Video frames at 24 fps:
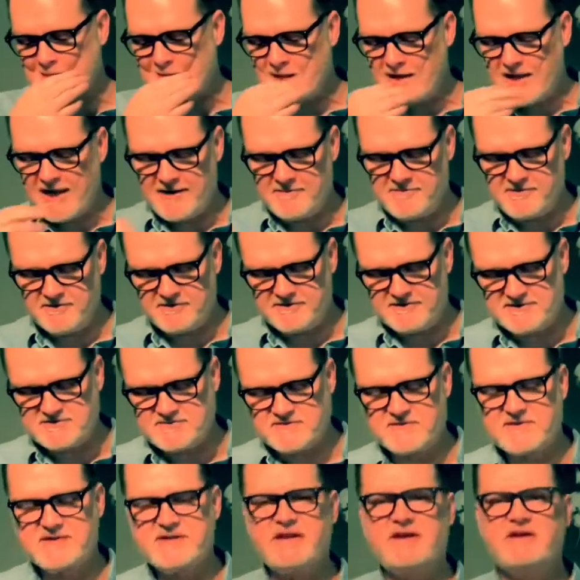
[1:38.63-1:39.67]
I built this
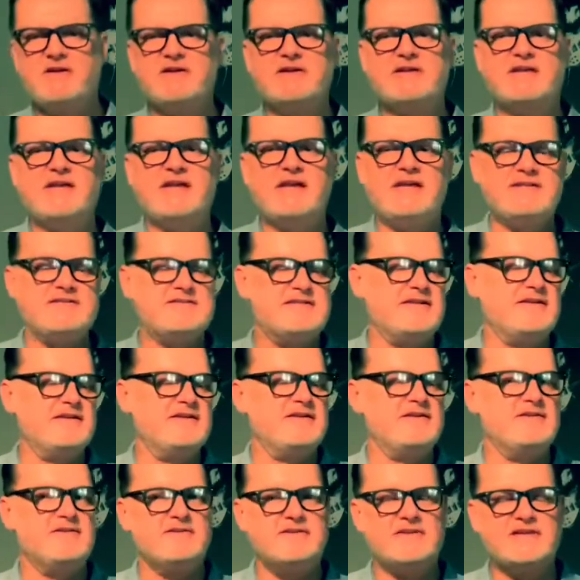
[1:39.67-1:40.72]
with Loucin
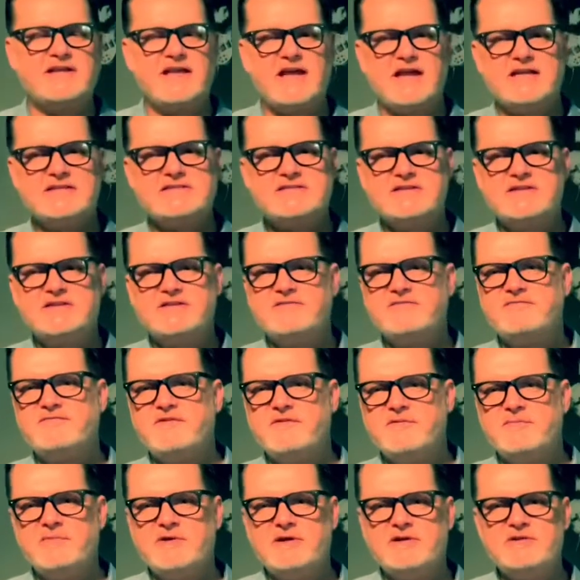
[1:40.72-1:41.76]
Acoustic
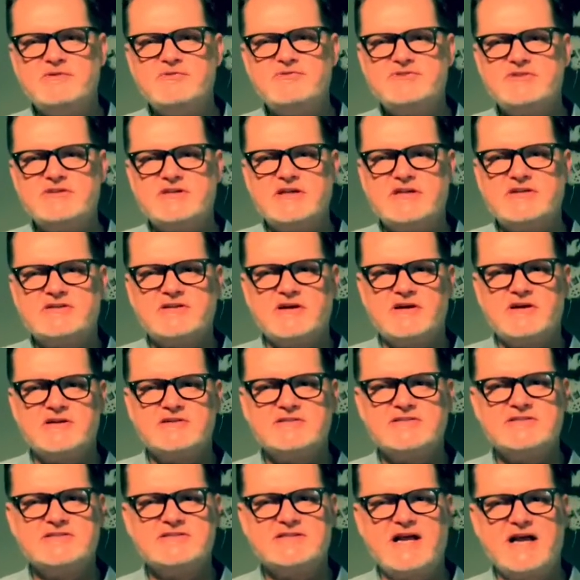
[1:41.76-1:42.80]
from Loucin Guitars.
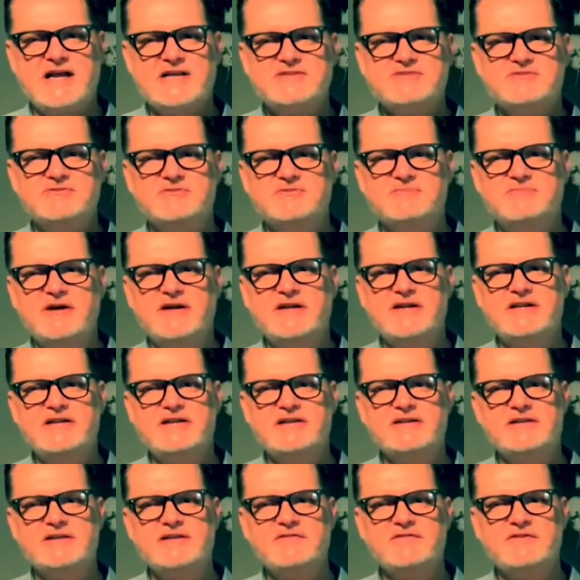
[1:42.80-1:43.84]
He's a high school buddy
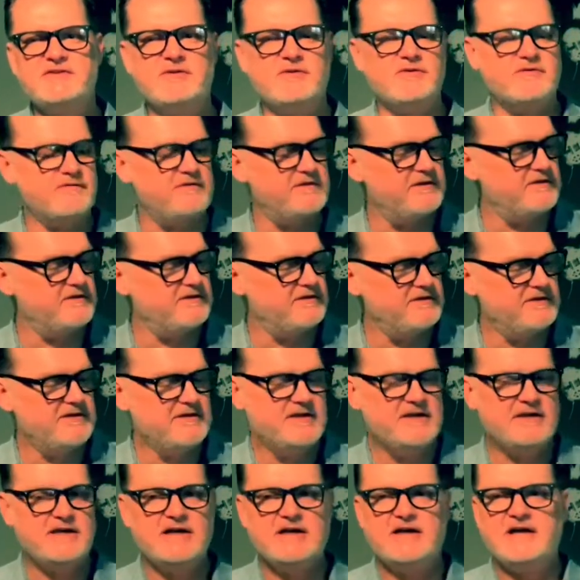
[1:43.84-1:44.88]
and lives in Oakville.
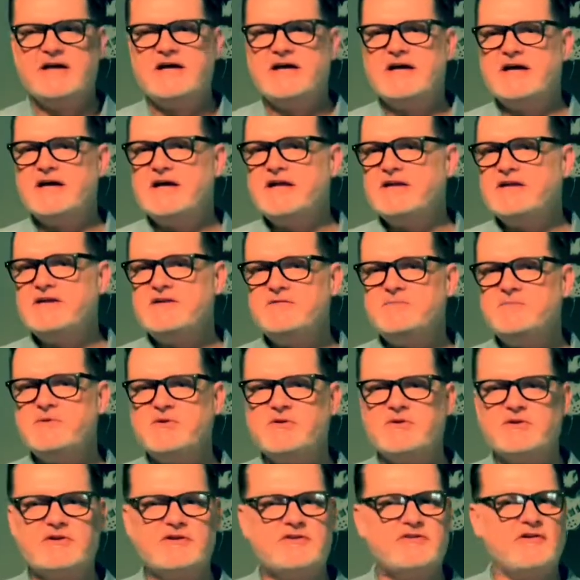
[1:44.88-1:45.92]
And he's
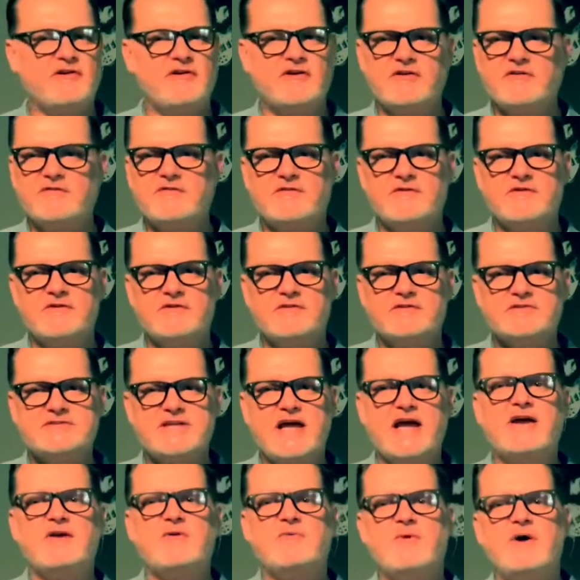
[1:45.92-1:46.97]
built guitars for
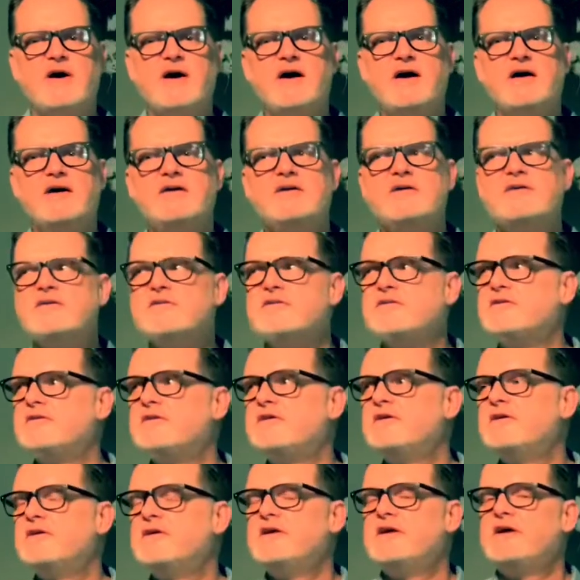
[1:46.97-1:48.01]
Zach Wild,
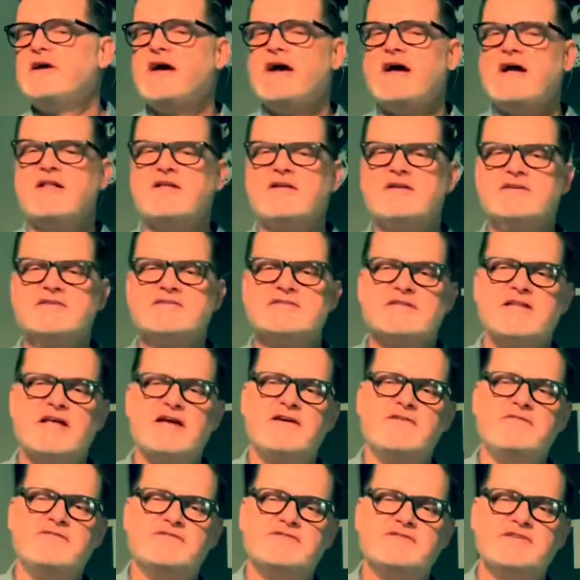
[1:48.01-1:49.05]
Alex
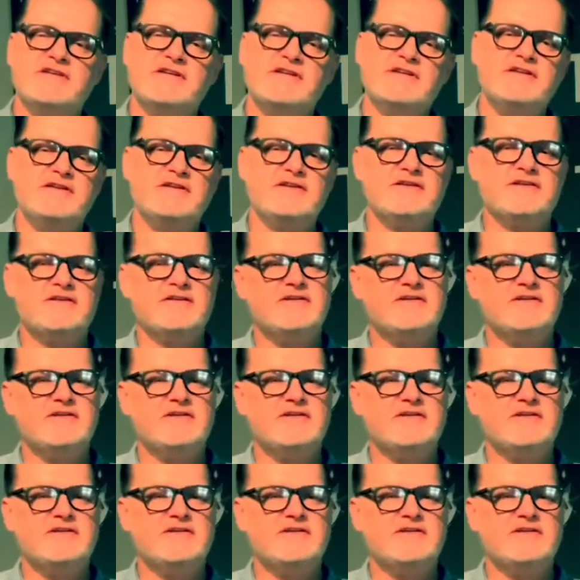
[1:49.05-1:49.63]
Lifeson,